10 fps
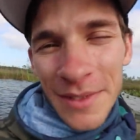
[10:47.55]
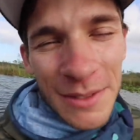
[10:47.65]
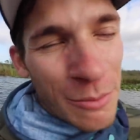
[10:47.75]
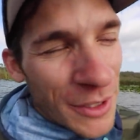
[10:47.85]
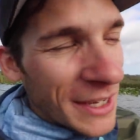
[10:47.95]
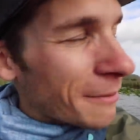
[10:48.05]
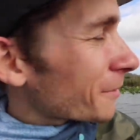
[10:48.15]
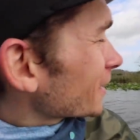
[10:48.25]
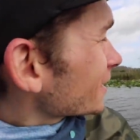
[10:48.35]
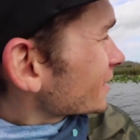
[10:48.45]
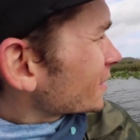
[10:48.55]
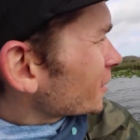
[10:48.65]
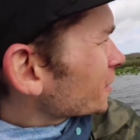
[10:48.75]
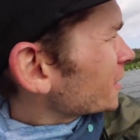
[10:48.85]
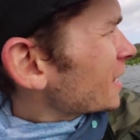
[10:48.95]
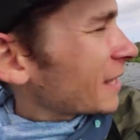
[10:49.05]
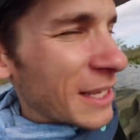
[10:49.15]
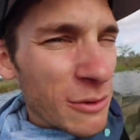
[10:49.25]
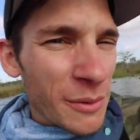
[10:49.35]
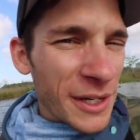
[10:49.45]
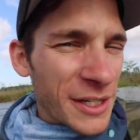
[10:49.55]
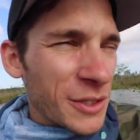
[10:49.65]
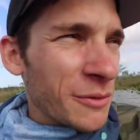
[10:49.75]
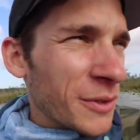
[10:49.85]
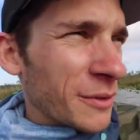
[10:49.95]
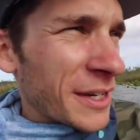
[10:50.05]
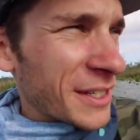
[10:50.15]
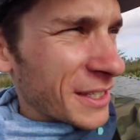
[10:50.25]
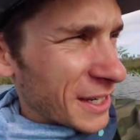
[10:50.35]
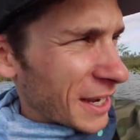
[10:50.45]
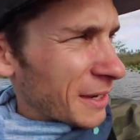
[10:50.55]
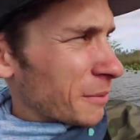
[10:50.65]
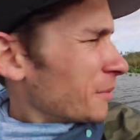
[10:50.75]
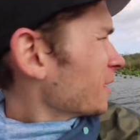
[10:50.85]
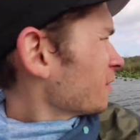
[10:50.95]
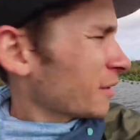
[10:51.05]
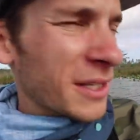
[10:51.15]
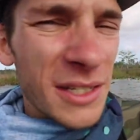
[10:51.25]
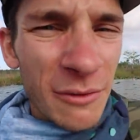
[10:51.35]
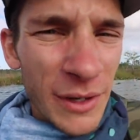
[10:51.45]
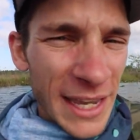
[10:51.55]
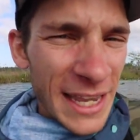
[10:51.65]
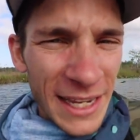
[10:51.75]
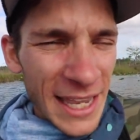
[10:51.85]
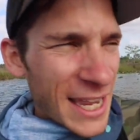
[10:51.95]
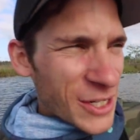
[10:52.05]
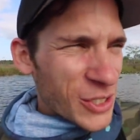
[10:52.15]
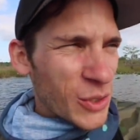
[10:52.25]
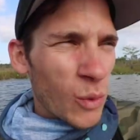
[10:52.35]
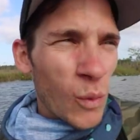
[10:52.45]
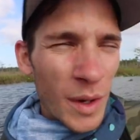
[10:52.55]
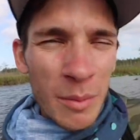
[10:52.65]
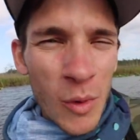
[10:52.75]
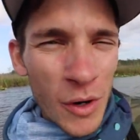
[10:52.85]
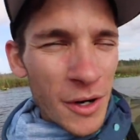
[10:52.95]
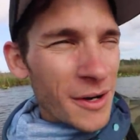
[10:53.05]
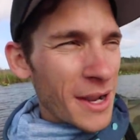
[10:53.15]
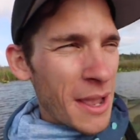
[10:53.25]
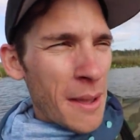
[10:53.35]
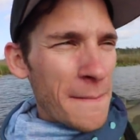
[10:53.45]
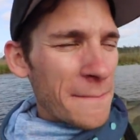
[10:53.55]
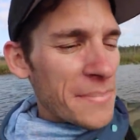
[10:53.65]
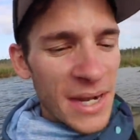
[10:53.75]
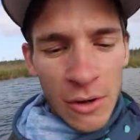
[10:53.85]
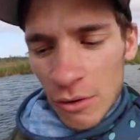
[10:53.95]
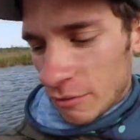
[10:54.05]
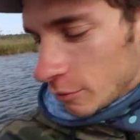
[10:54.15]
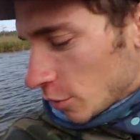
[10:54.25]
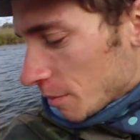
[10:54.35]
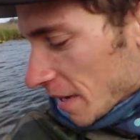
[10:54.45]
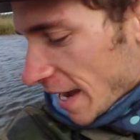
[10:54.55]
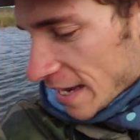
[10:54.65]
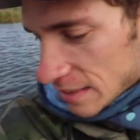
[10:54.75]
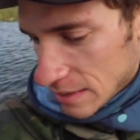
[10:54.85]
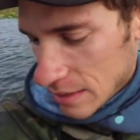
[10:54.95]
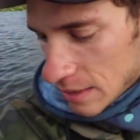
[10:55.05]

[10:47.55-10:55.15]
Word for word: It's pretty epic. So that's what we're gonna do for the rest of the day. But let's see if we can't catch one more big old Florida bass.